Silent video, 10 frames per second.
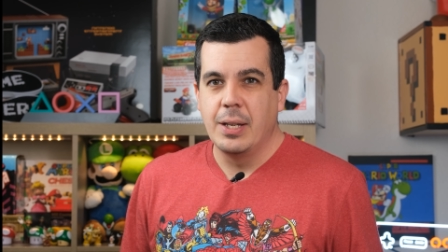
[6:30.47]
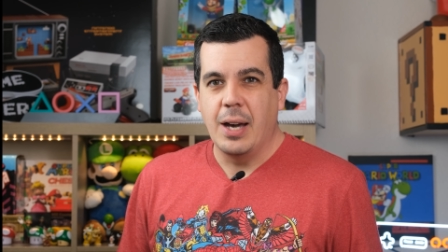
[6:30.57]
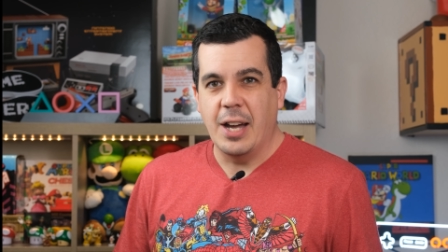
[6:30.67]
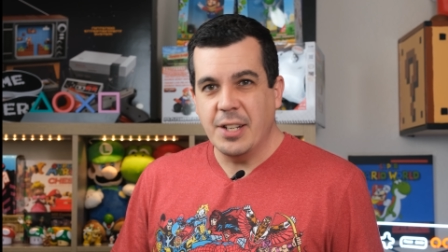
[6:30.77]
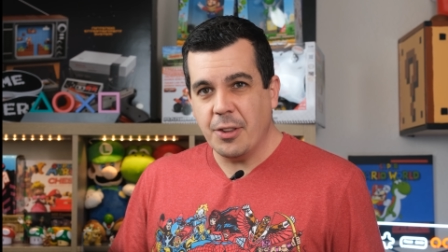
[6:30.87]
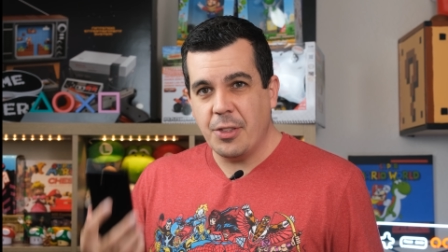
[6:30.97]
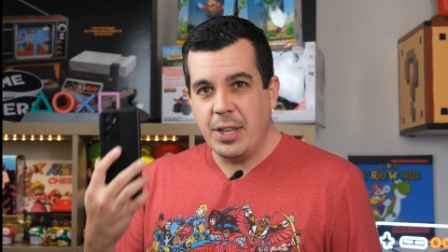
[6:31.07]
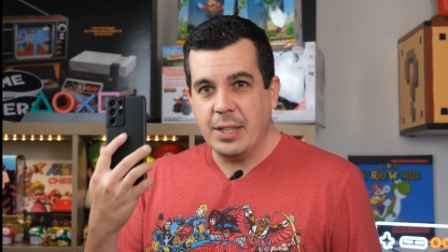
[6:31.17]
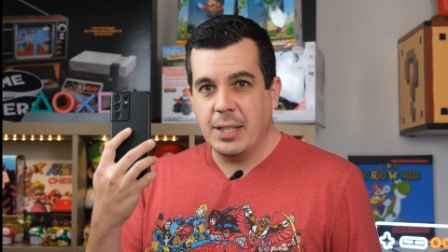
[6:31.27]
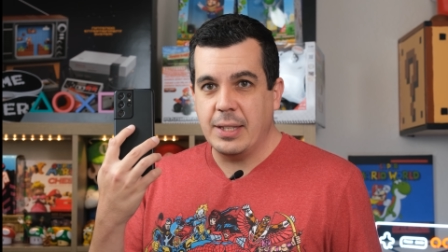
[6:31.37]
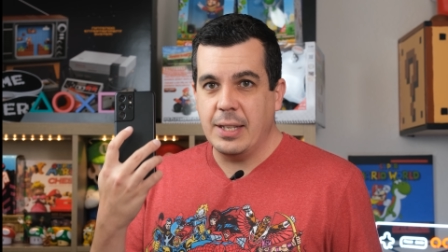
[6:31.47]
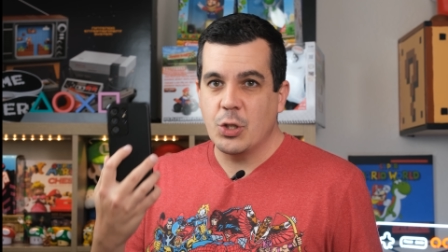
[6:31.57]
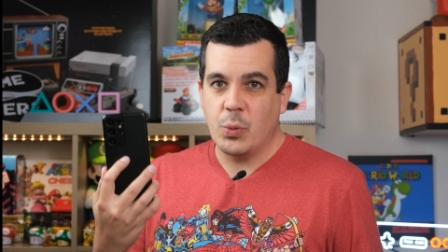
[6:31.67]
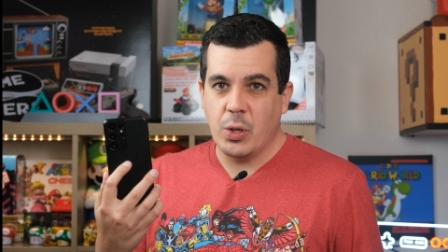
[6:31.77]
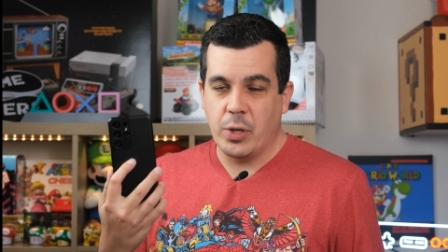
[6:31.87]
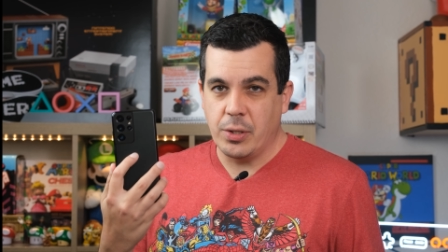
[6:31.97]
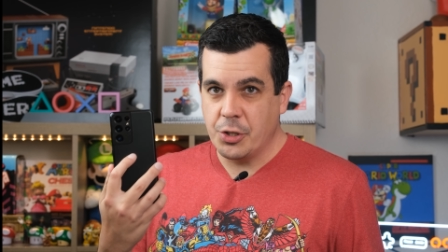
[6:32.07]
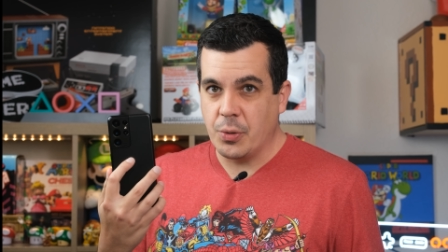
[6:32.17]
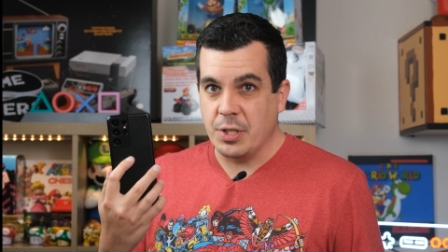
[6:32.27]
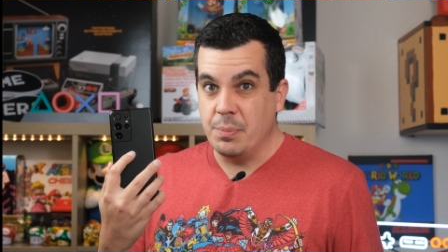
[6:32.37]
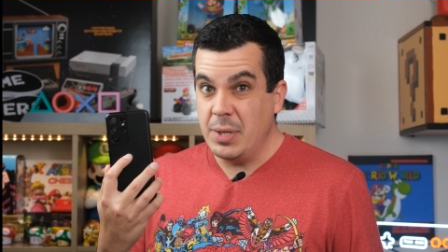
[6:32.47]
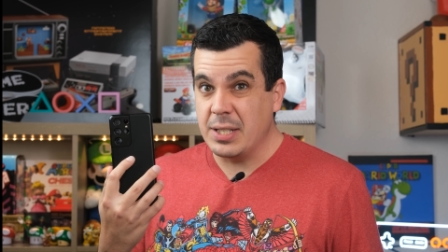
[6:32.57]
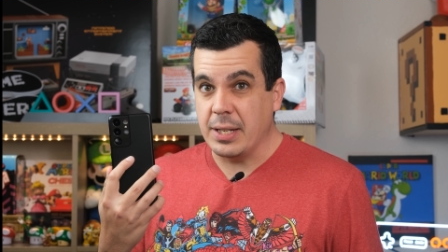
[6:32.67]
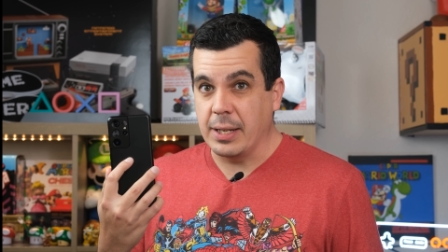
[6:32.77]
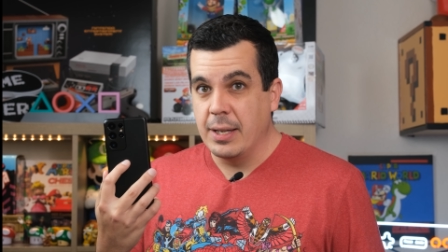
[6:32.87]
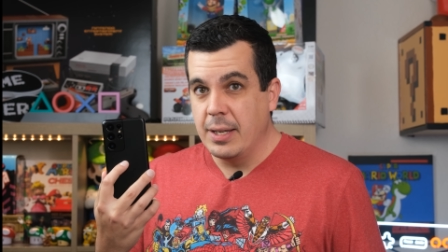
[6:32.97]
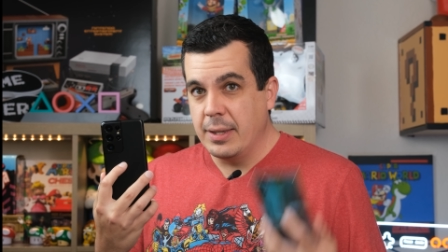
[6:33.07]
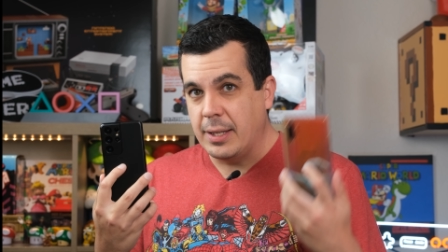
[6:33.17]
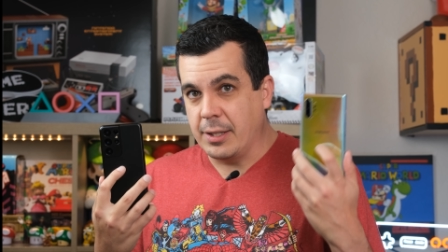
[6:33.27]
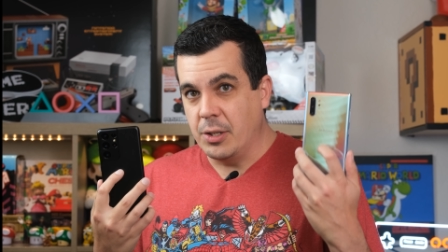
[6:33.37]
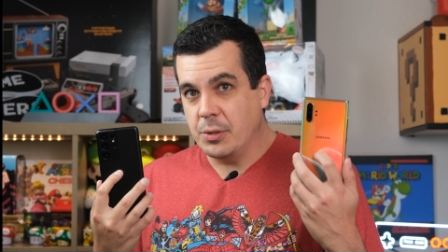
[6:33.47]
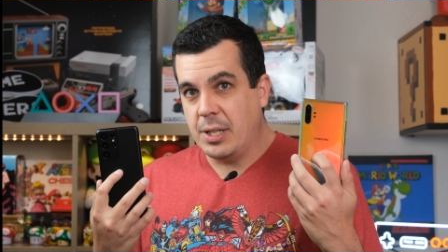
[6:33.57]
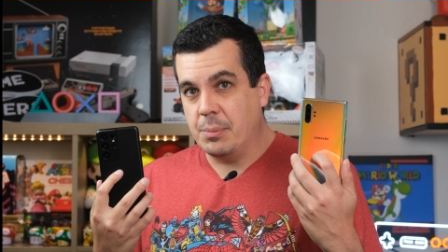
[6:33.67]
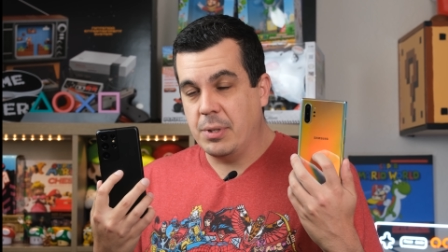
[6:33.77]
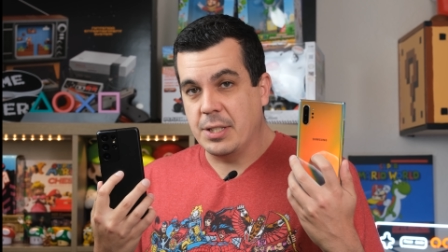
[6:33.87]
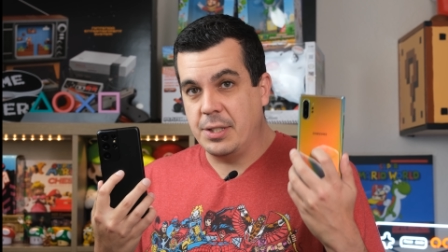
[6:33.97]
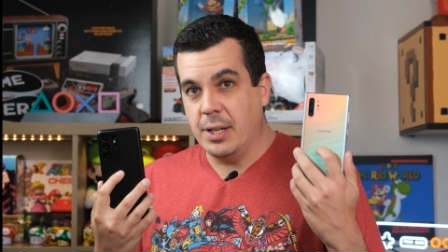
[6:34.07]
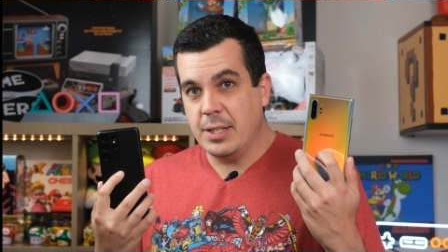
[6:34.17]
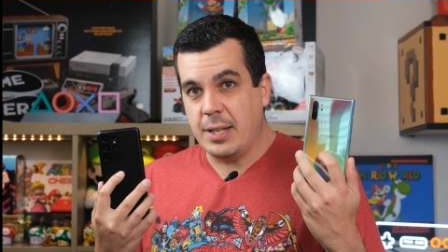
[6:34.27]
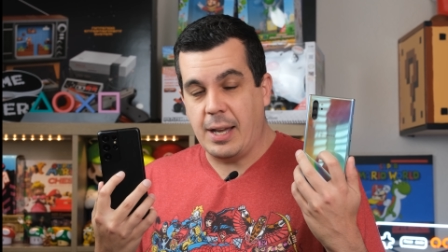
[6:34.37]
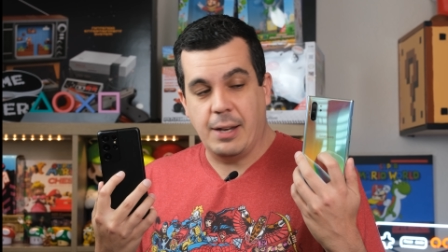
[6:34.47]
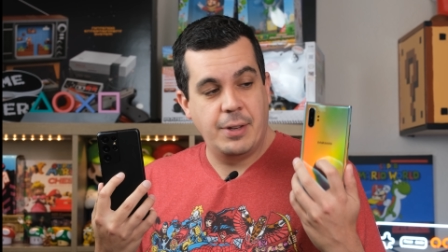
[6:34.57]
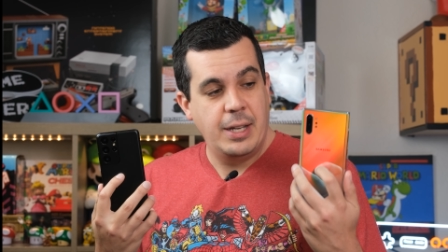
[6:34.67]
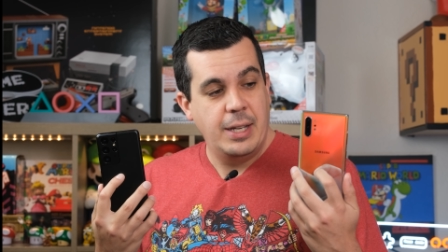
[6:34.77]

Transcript: Another thing that the S21 Ultra is missing that the Note 10 Plus does have